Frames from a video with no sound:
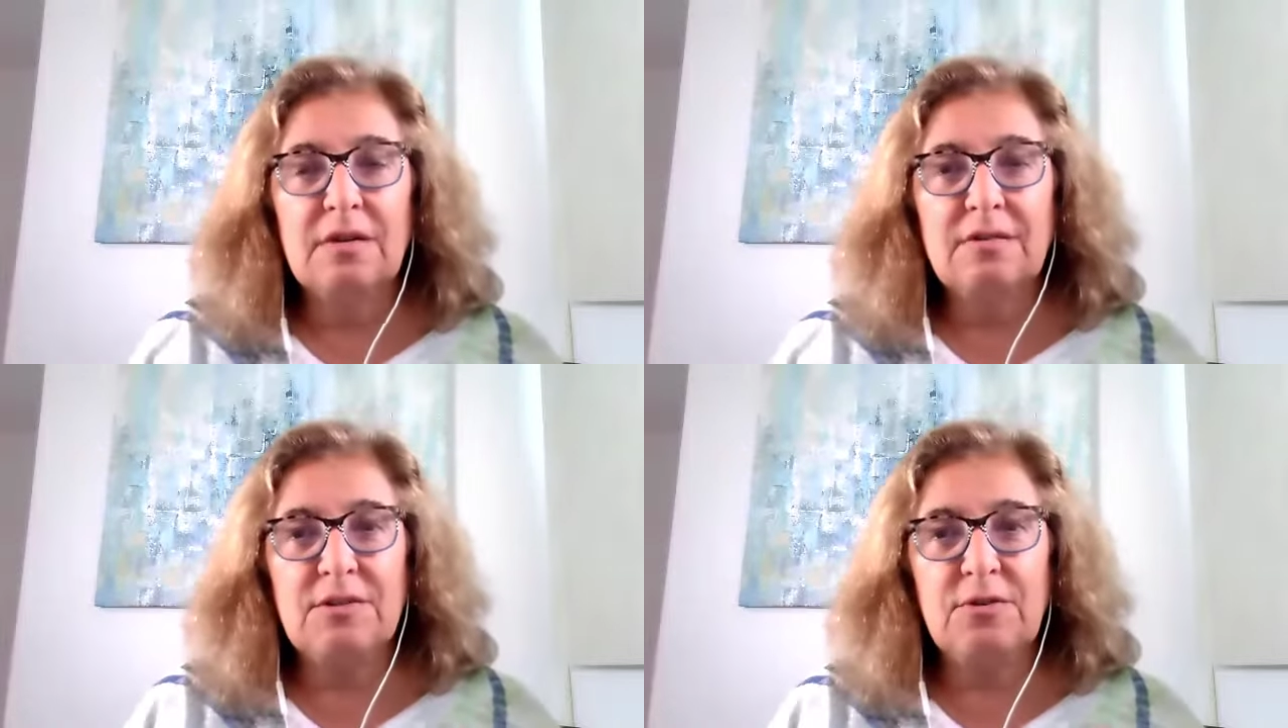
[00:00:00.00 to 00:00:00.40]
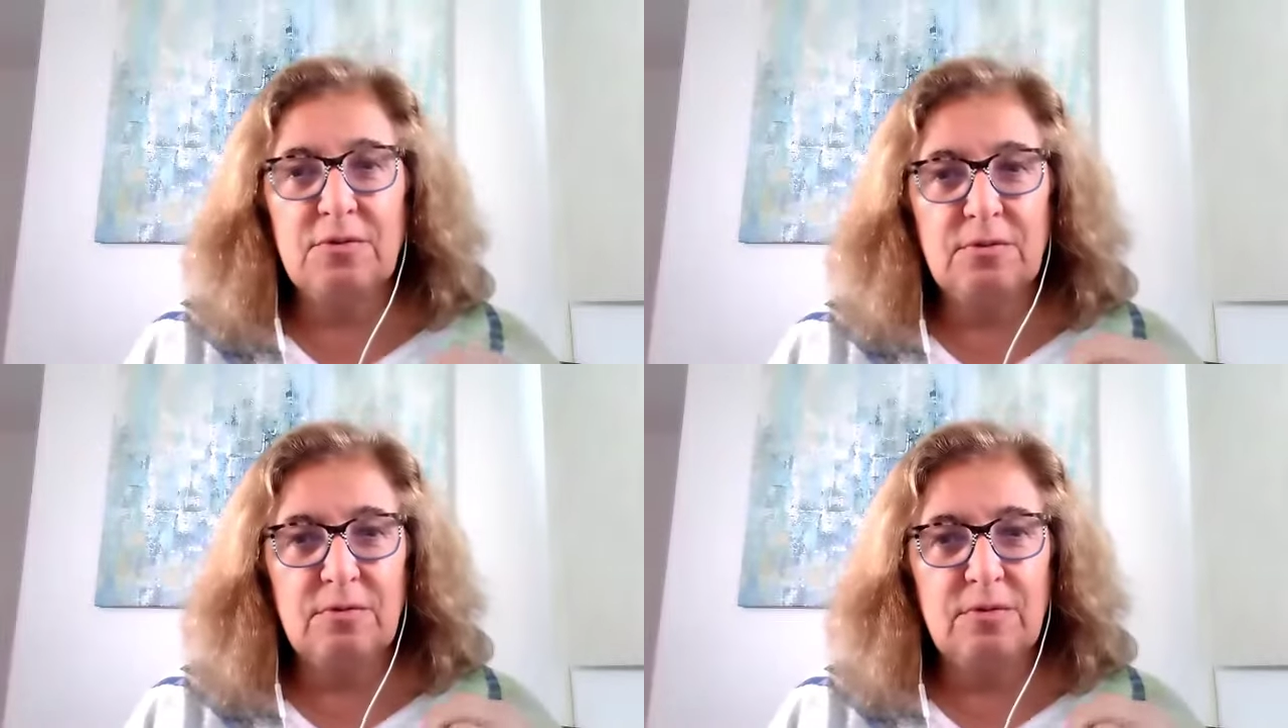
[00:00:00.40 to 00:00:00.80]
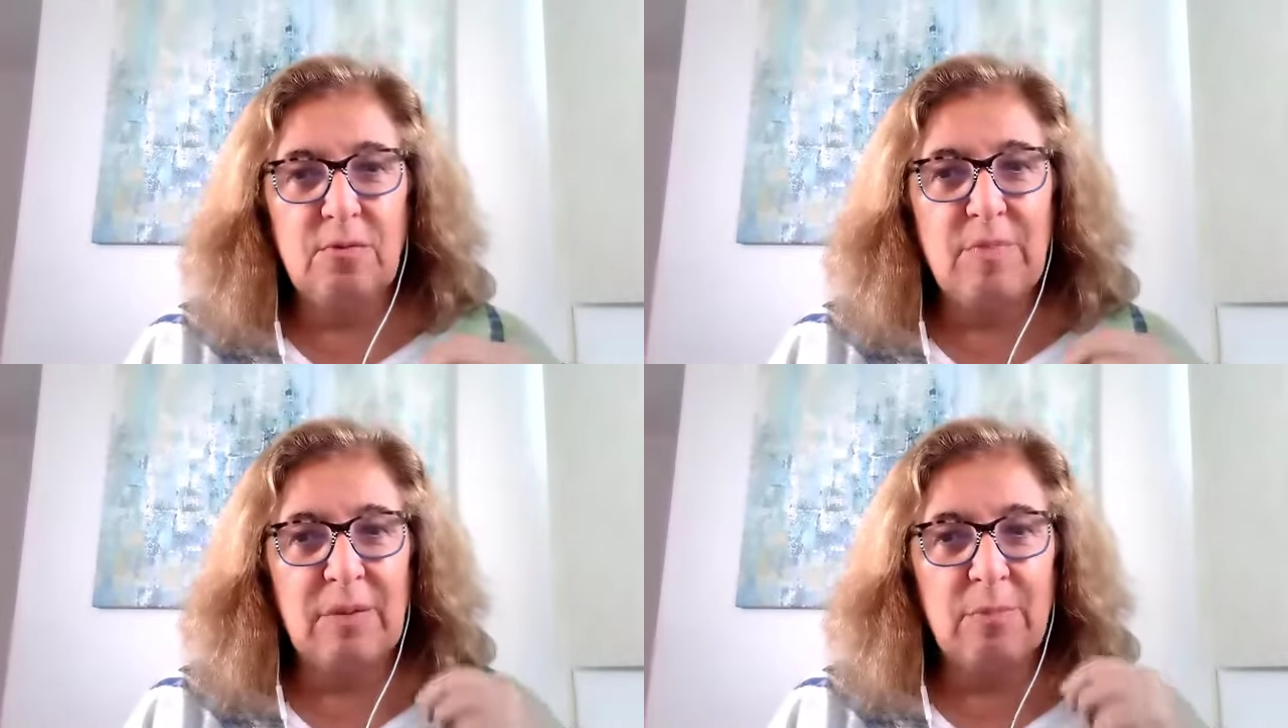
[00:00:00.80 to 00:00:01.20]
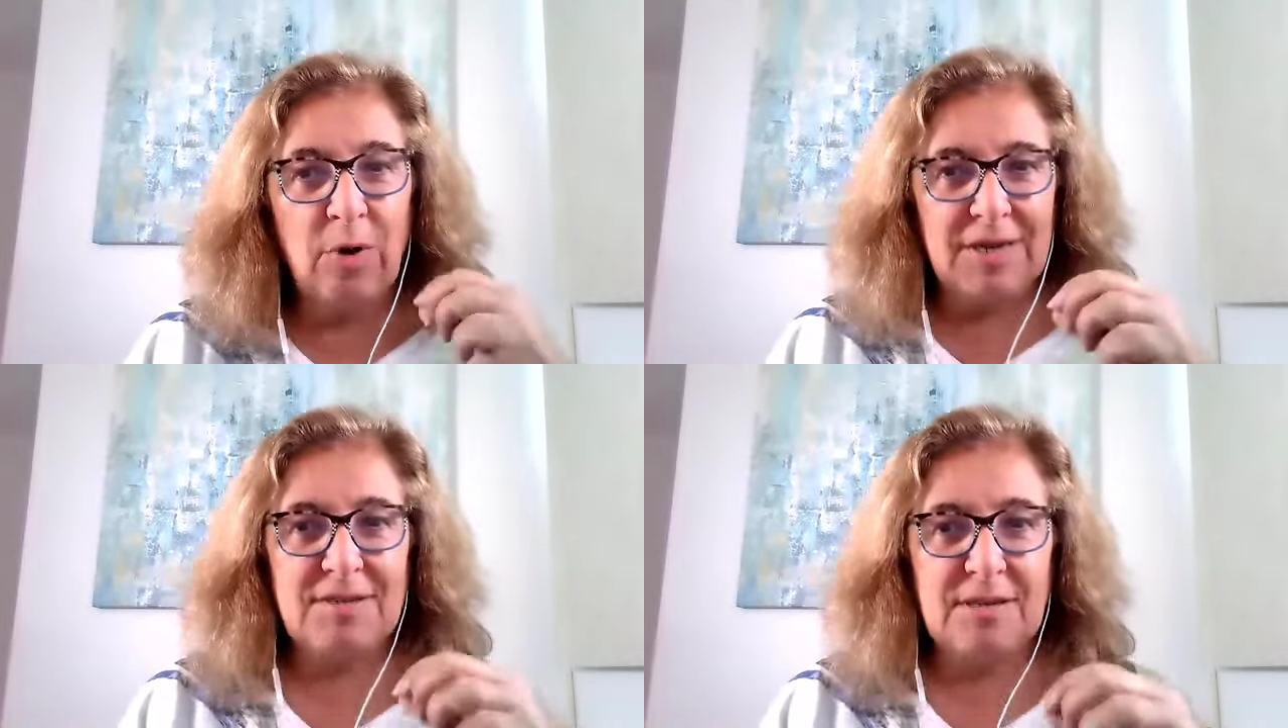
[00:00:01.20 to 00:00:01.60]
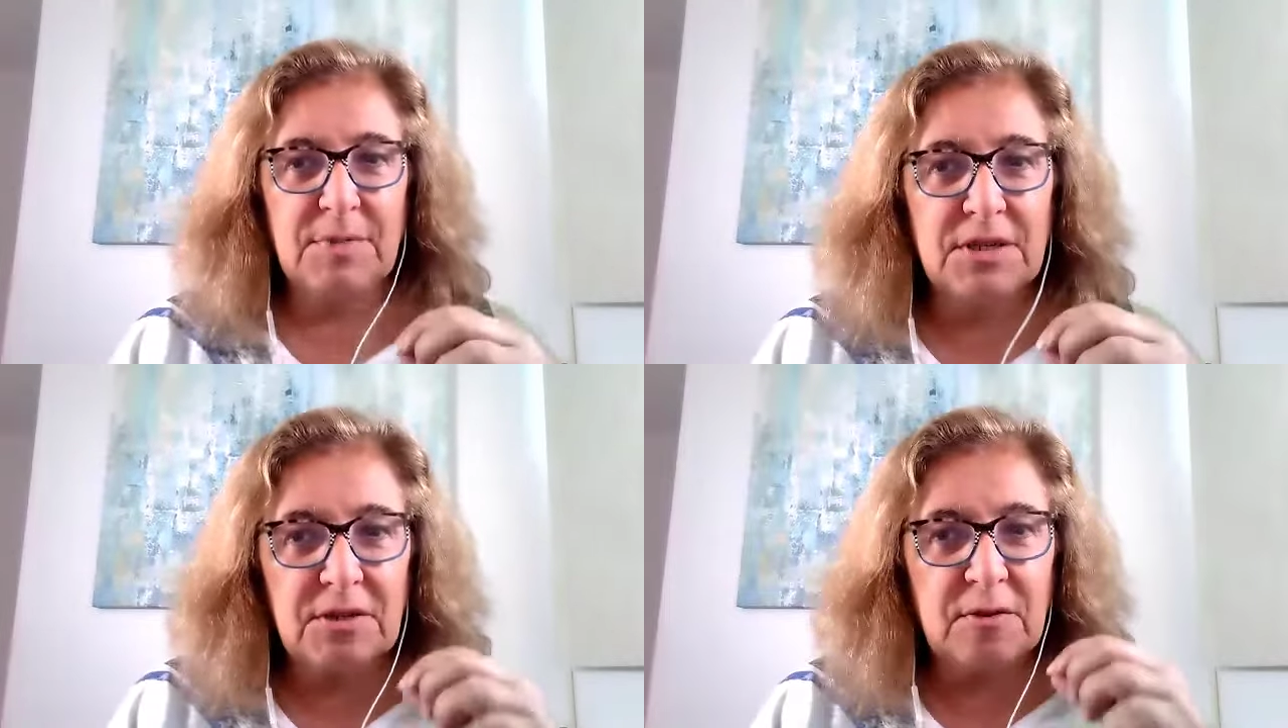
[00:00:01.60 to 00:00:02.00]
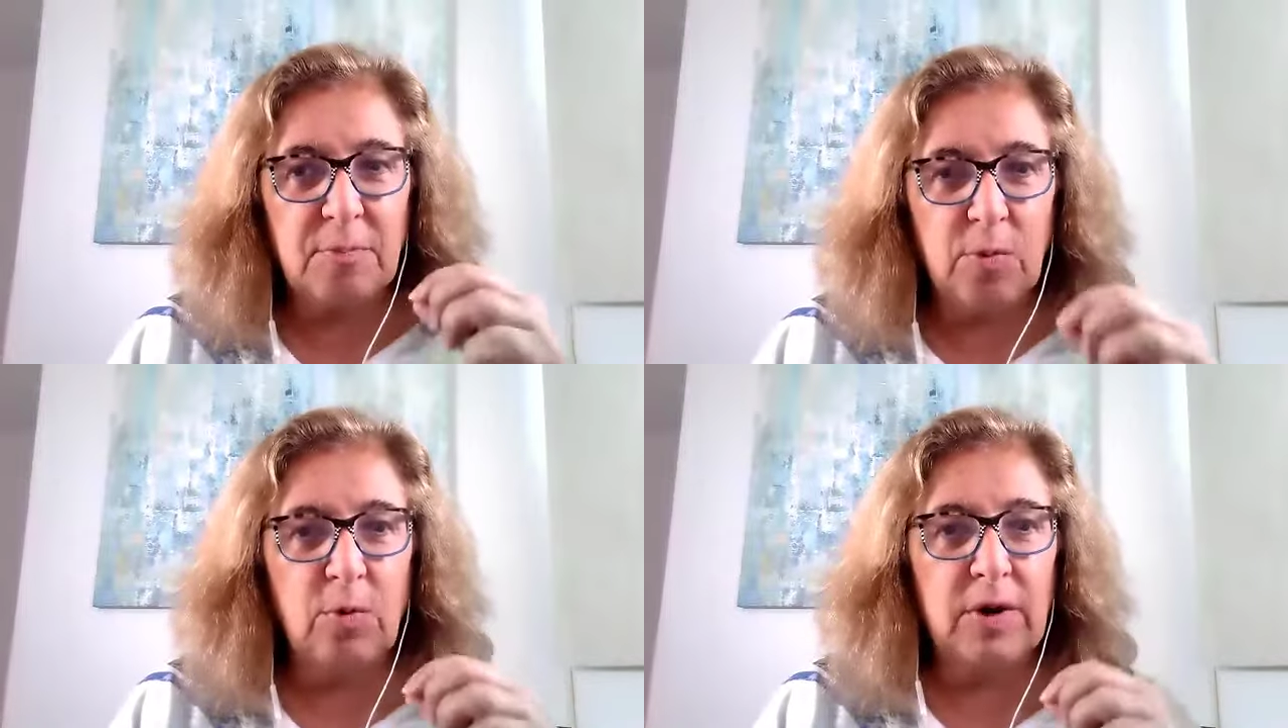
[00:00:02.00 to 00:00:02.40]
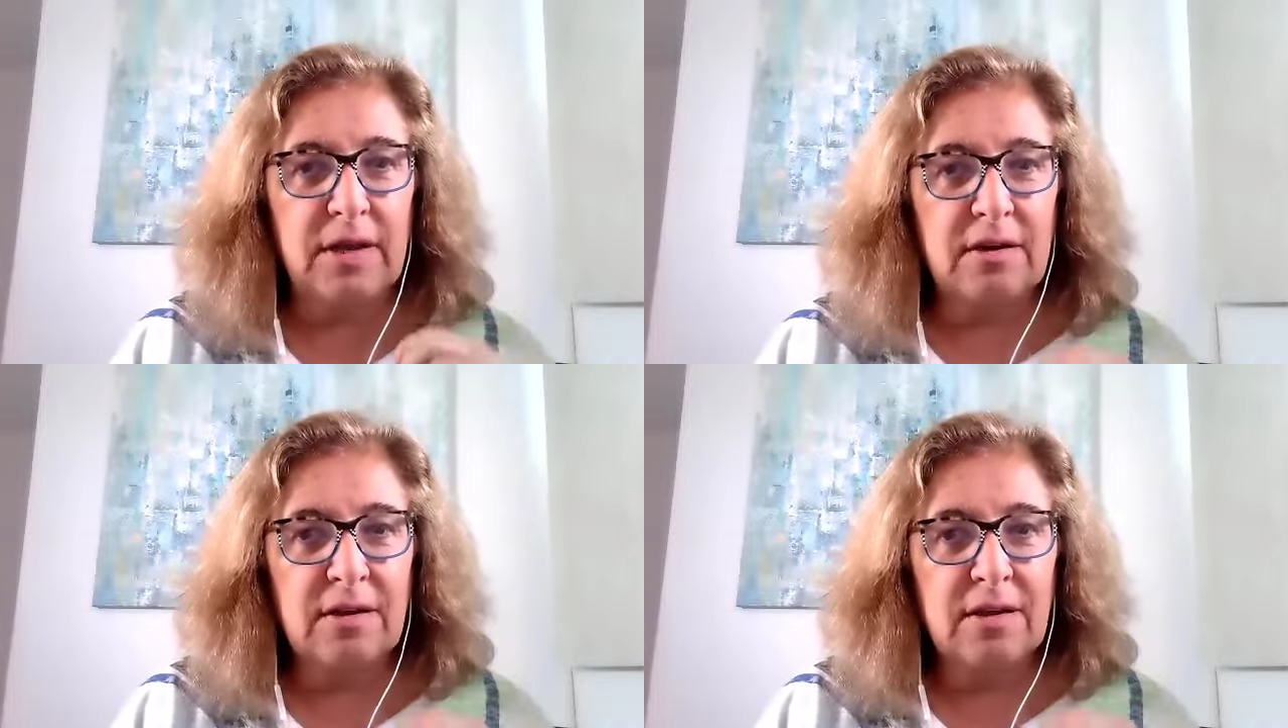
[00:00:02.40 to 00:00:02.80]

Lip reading: to memorize something to the point